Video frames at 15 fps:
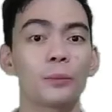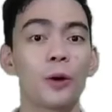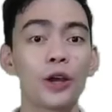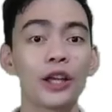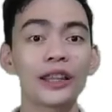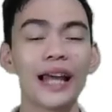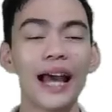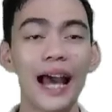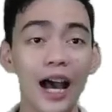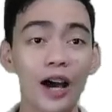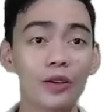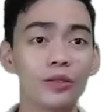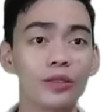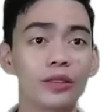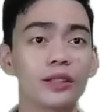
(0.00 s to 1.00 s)
point
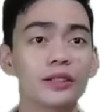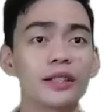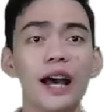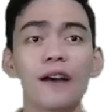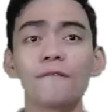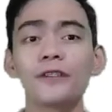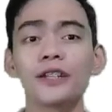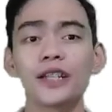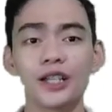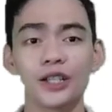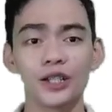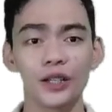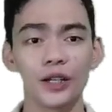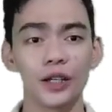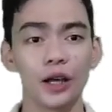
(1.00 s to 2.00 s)
out the
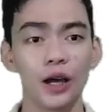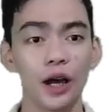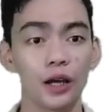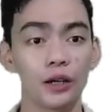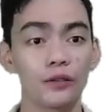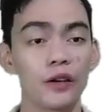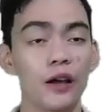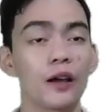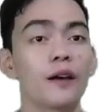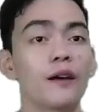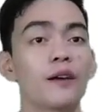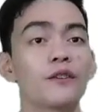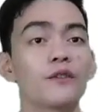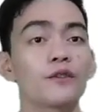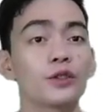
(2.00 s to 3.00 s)
definition of
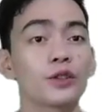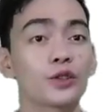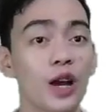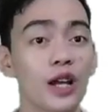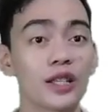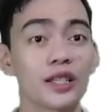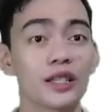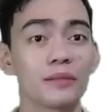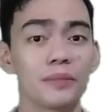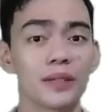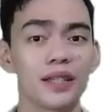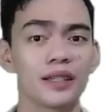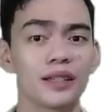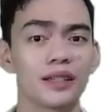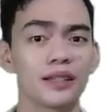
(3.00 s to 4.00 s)

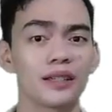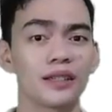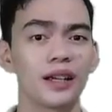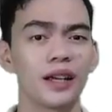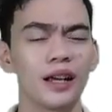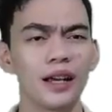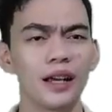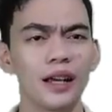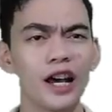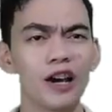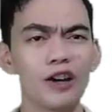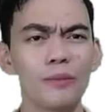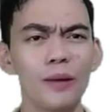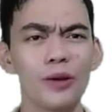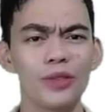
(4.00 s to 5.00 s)
fluoroscopy.
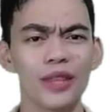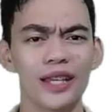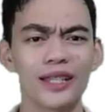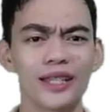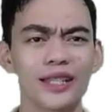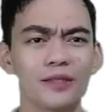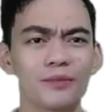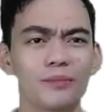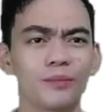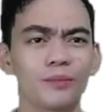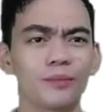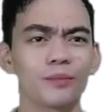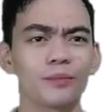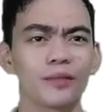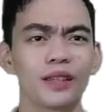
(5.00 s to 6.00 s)
How about this?
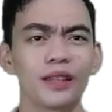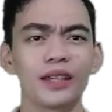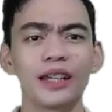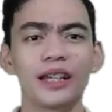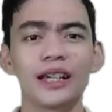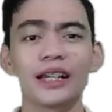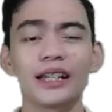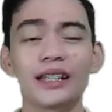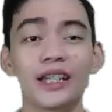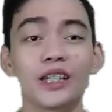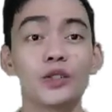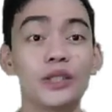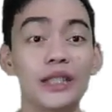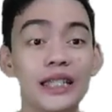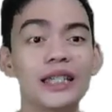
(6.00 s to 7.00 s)

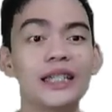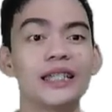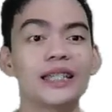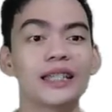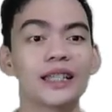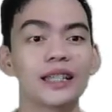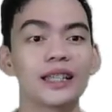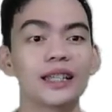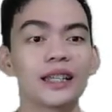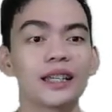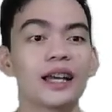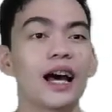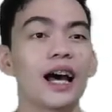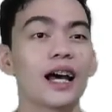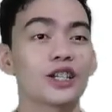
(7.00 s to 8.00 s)
The dudeen,
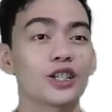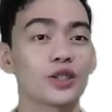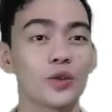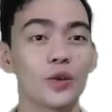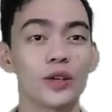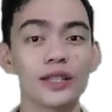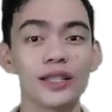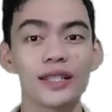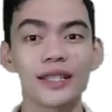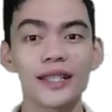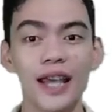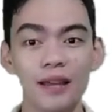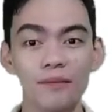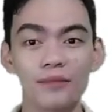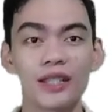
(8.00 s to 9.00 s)
a
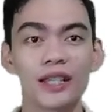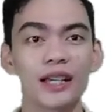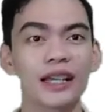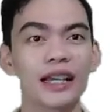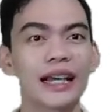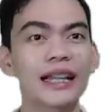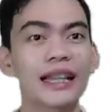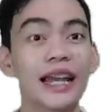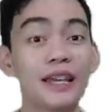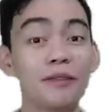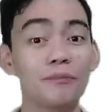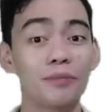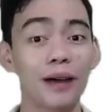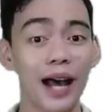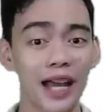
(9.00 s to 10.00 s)
short-stemmed
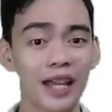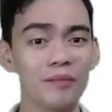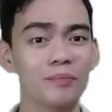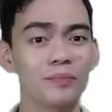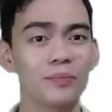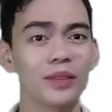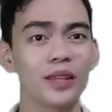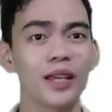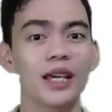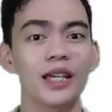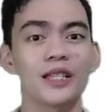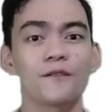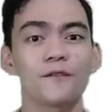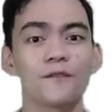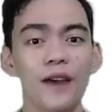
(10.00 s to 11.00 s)
clay pipe,
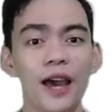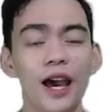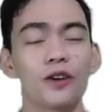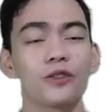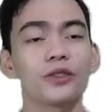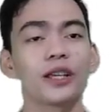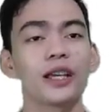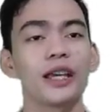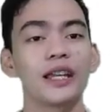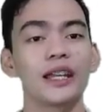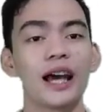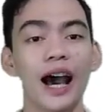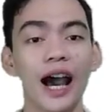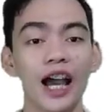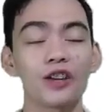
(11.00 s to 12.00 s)
is found
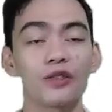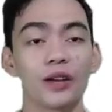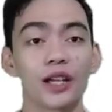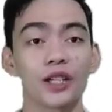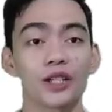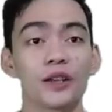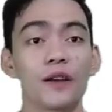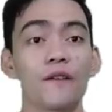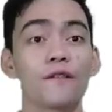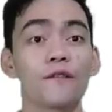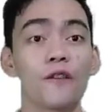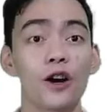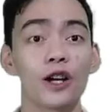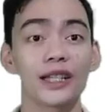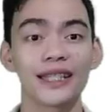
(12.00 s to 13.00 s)
in Irish
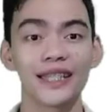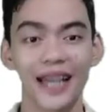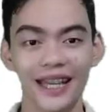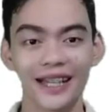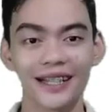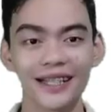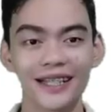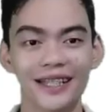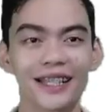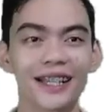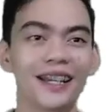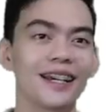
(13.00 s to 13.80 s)
folk tales.